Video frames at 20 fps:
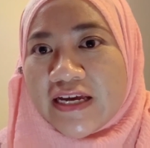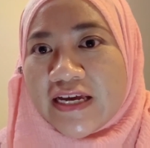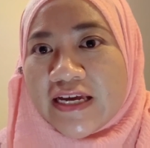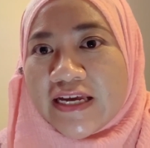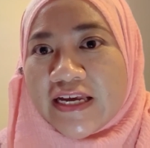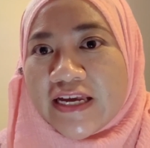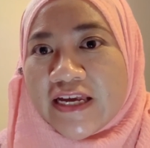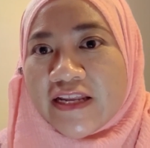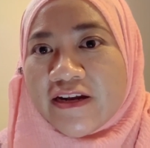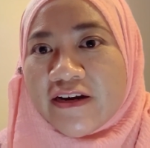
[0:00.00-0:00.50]

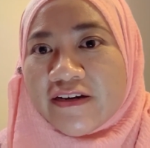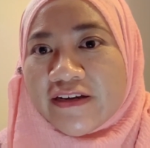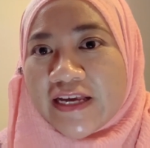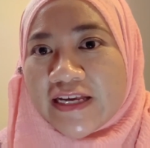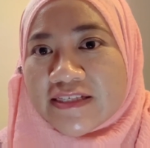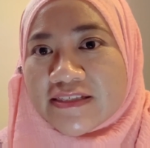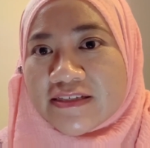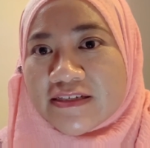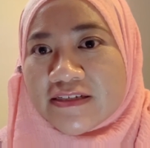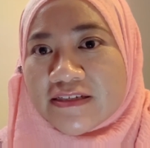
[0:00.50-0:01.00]
Inert
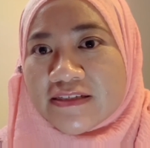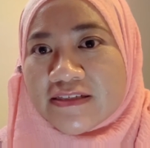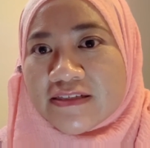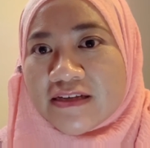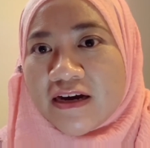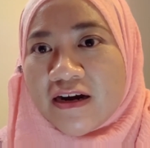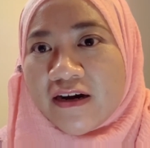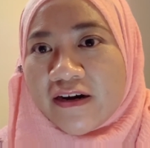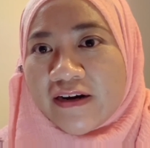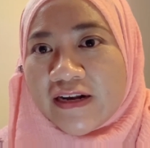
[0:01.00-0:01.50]
gases
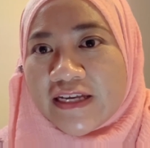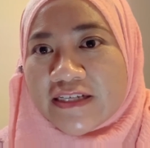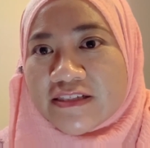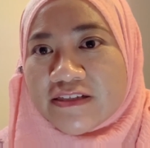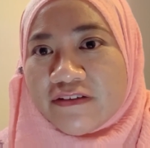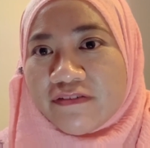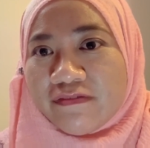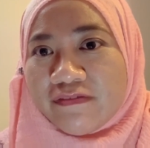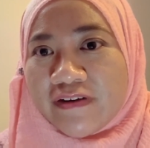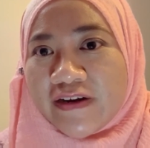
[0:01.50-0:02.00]
are
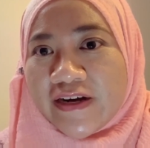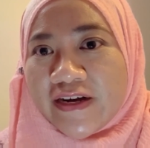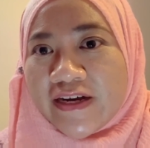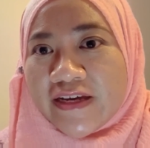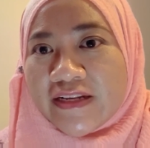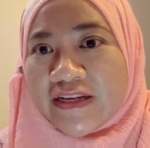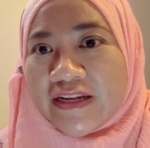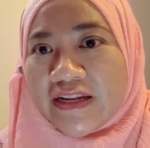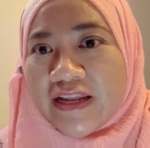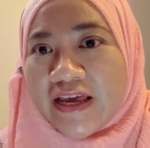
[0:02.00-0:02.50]
classified
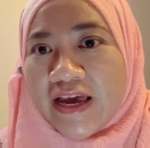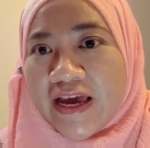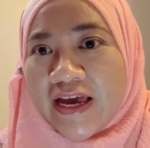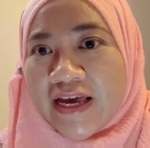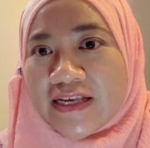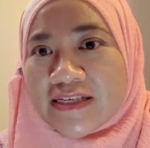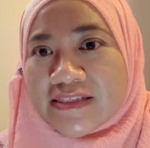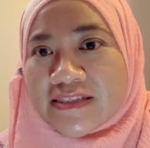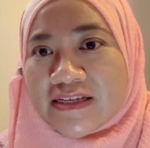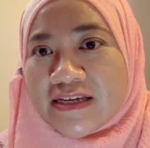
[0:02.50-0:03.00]

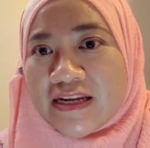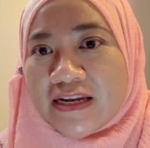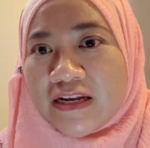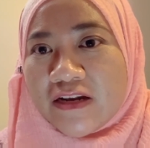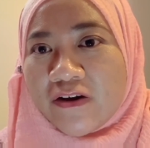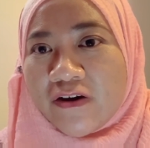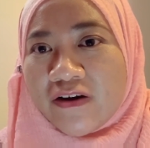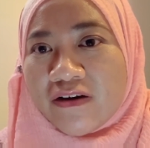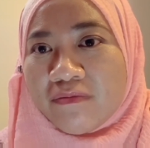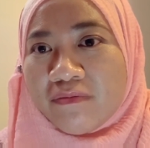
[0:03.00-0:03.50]
as
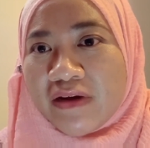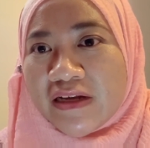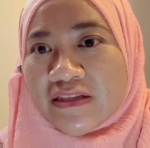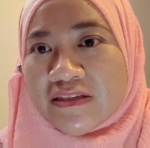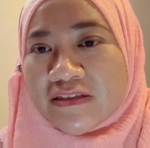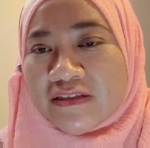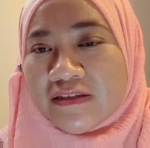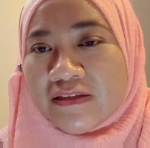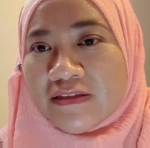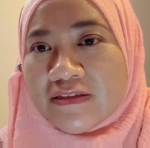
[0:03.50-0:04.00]

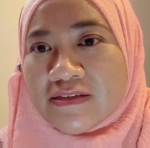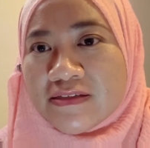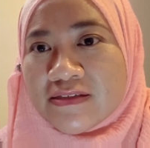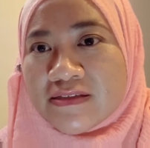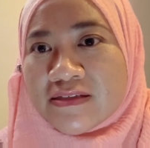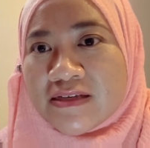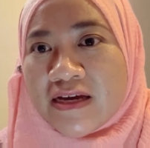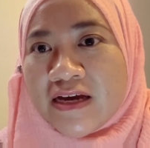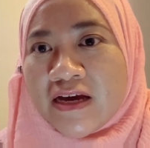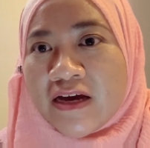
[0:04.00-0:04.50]
non-metals,
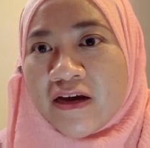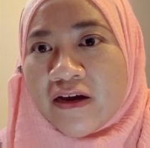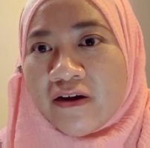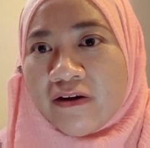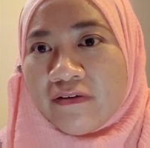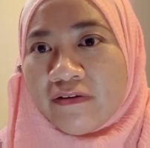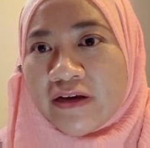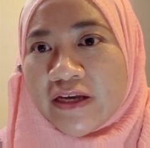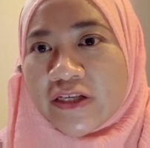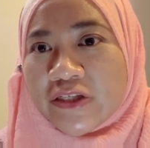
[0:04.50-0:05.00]

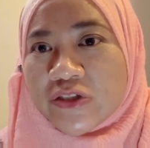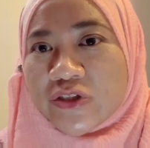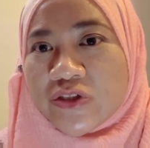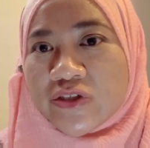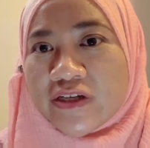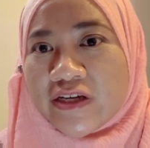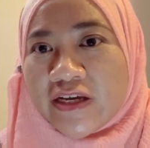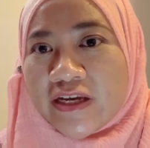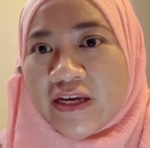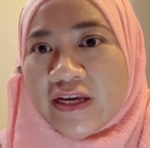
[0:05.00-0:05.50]
arranged
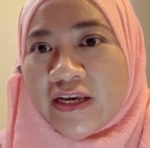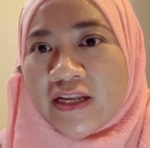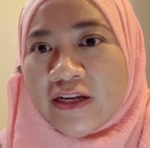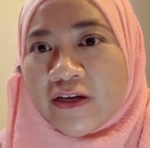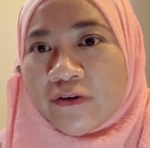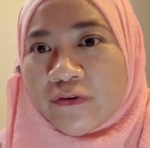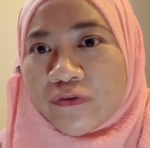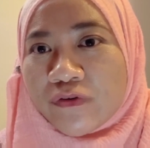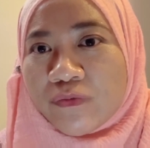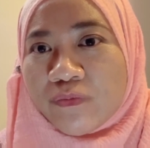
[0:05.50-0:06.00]
in
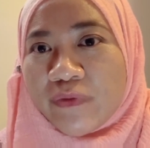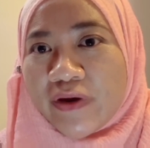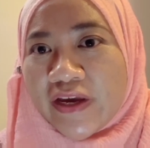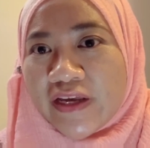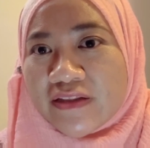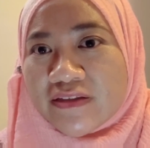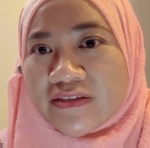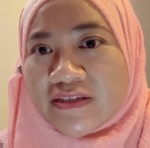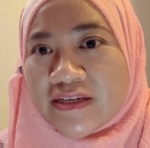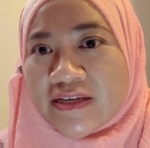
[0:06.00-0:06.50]
group
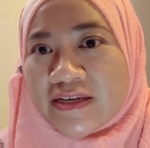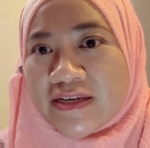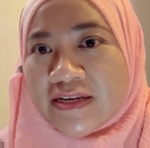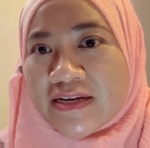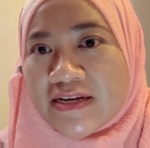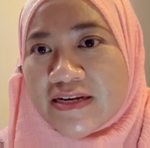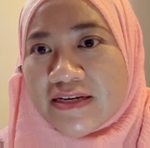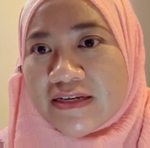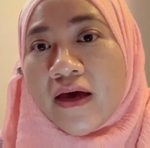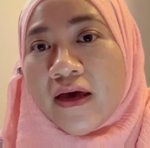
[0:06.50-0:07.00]
18.
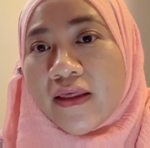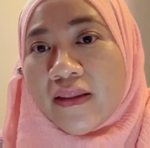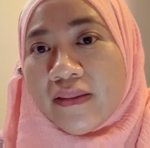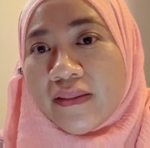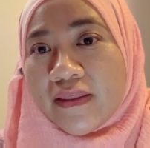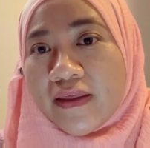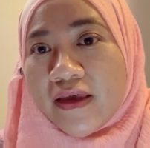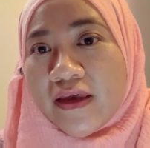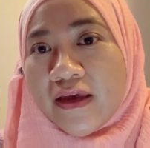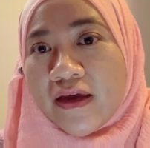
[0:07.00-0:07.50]

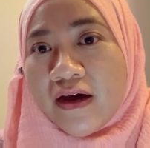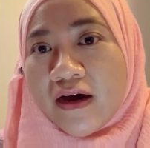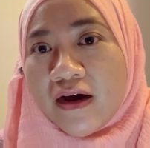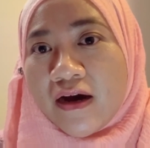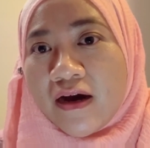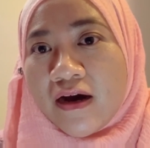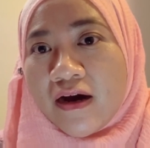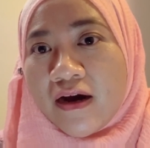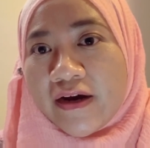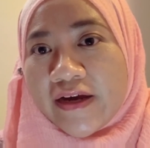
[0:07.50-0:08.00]
They
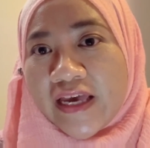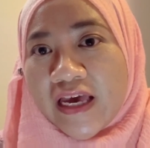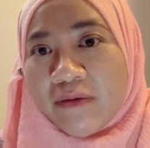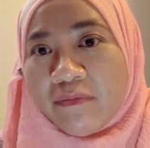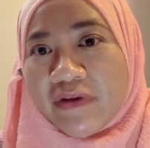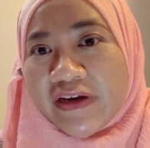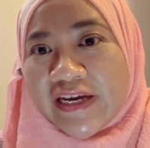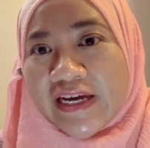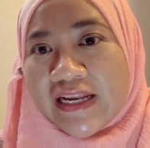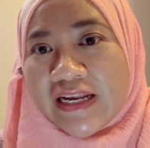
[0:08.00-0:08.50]
are
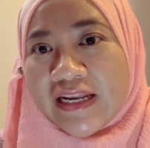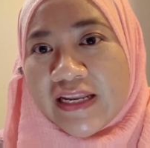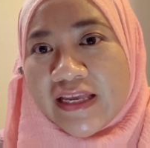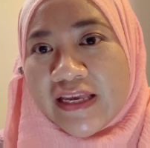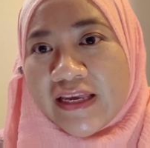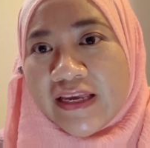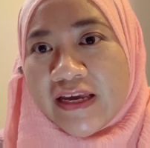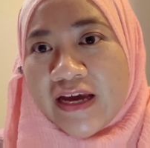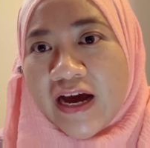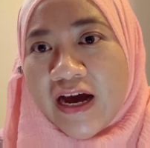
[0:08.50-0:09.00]

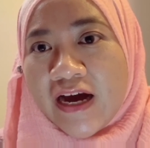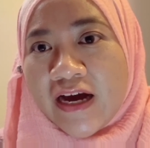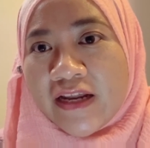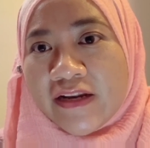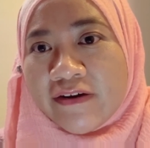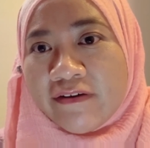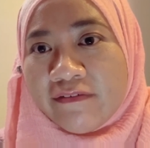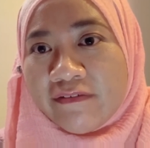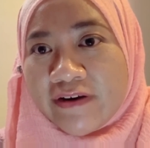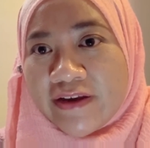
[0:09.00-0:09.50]
chemically
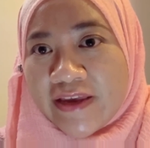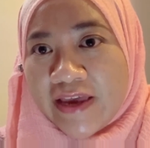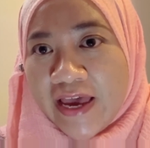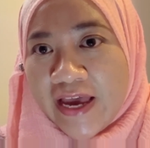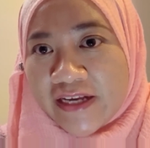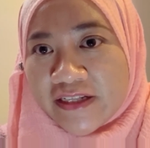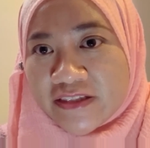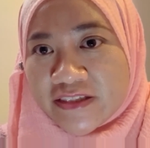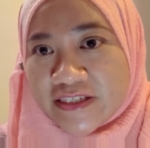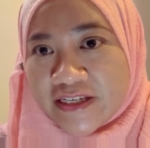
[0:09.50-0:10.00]

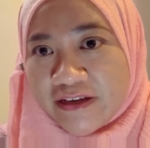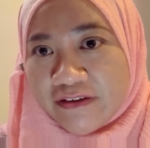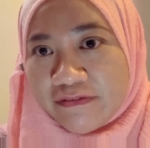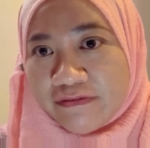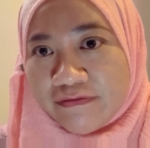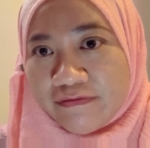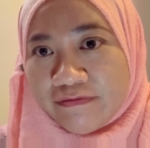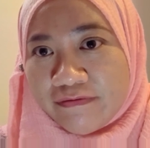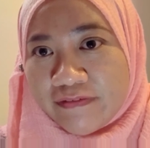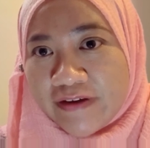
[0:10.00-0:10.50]
unreactive.
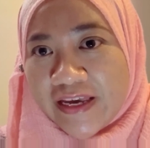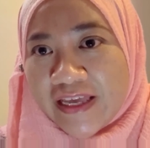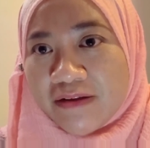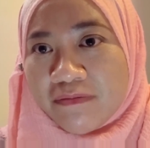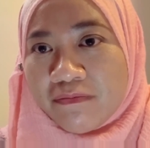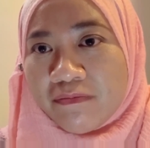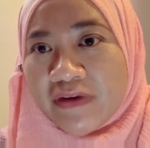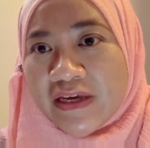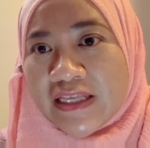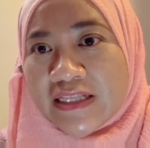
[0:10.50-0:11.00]
It
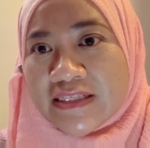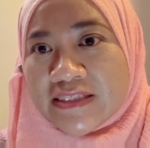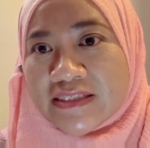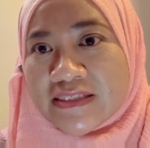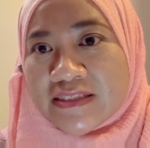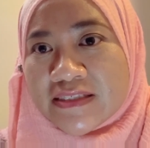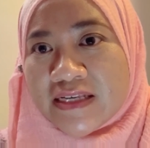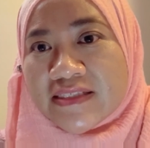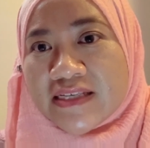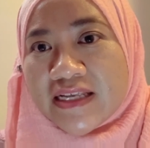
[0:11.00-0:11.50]
means
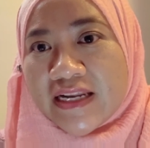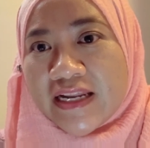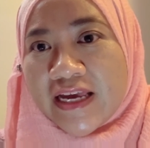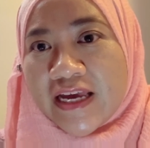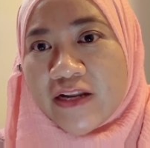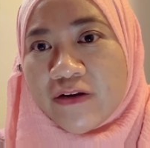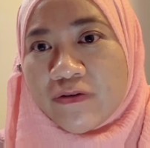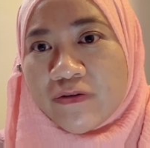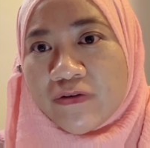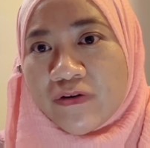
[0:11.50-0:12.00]
they
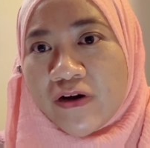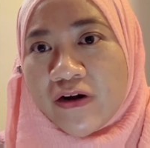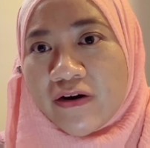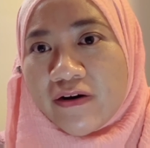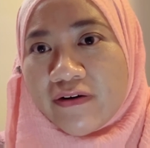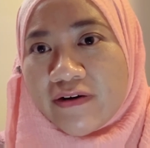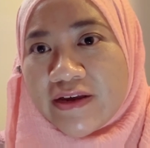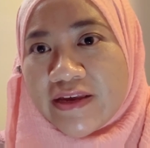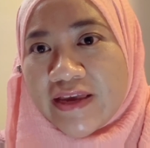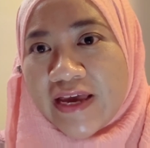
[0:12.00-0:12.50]
do not
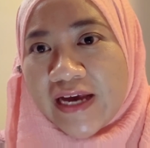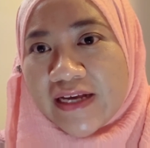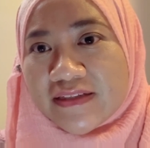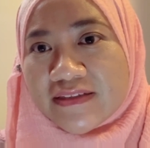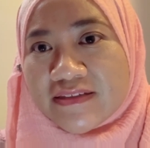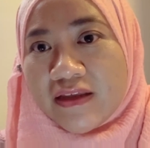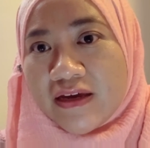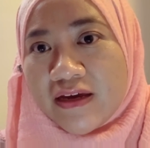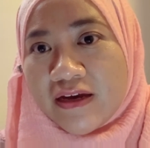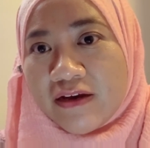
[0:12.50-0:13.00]
react
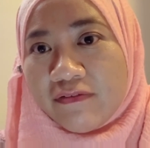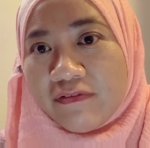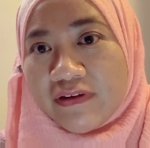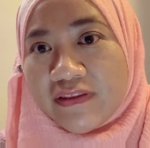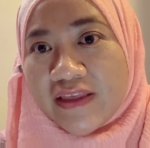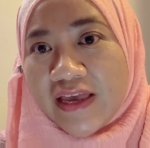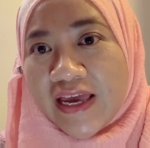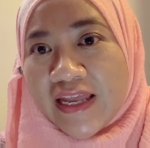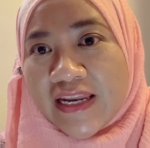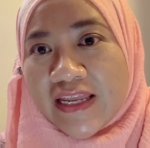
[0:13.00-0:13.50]
with
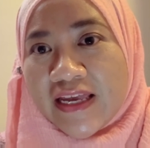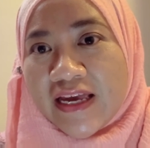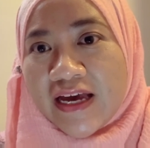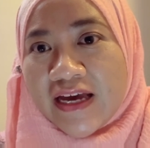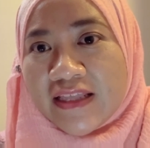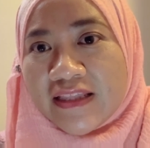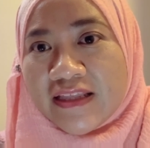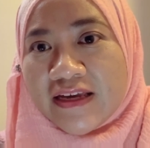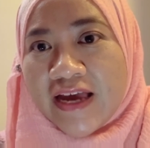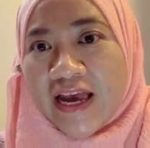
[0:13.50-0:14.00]
any
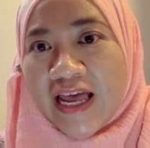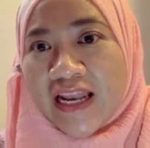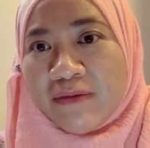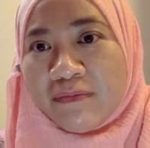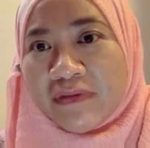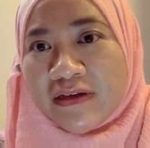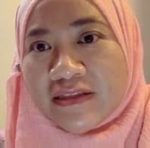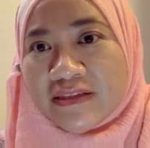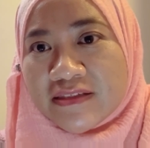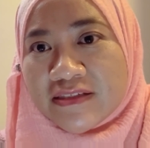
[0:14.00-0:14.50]
other
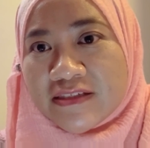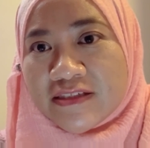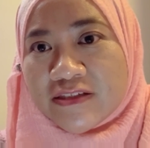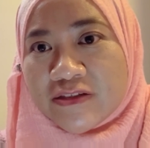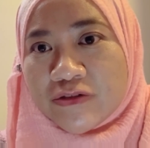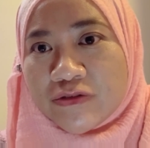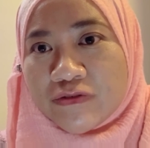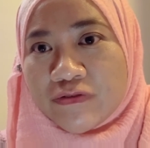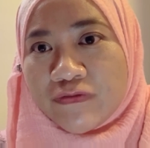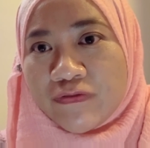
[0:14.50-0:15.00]
elements
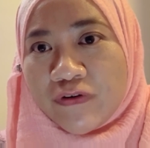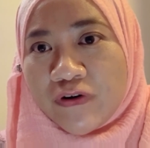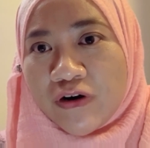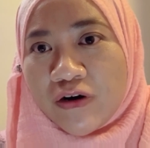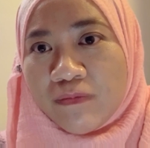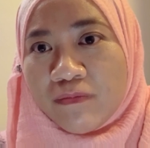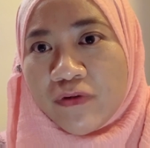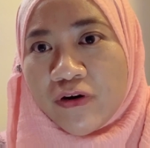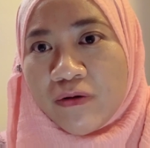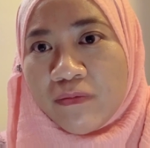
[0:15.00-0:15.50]
to
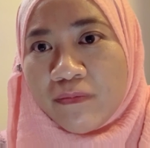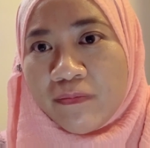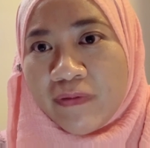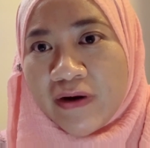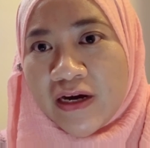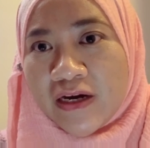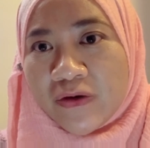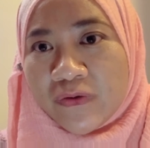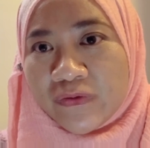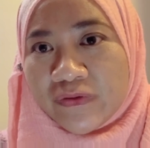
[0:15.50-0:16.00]
form
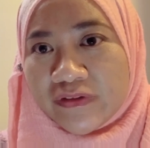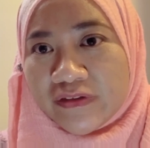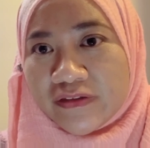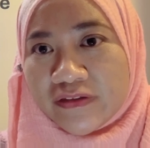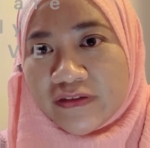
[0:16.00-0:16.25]
compound.